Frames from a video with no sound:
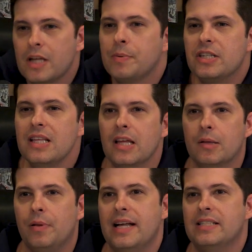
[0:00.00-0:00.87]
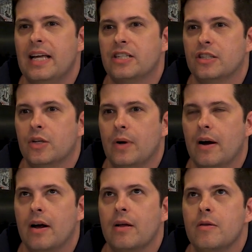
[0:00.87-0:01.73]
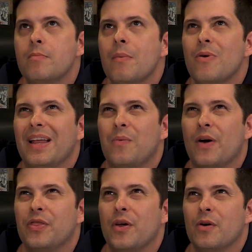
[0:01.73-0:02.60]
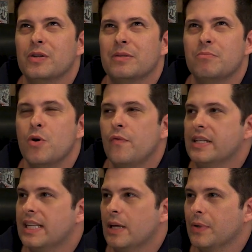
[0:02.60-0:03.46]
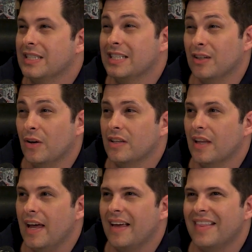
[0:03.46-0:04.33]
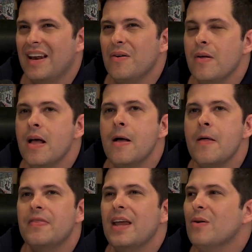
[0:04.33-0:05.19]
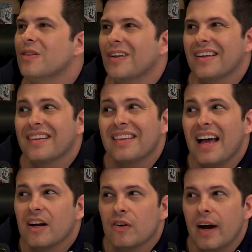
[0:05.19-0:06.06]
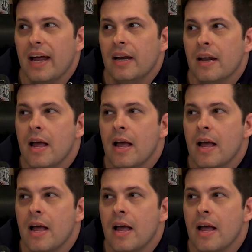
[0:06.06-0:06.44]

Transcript: especially like the PlayStation 2 era, you remember like what those movie sequences looked like? They don't look that great.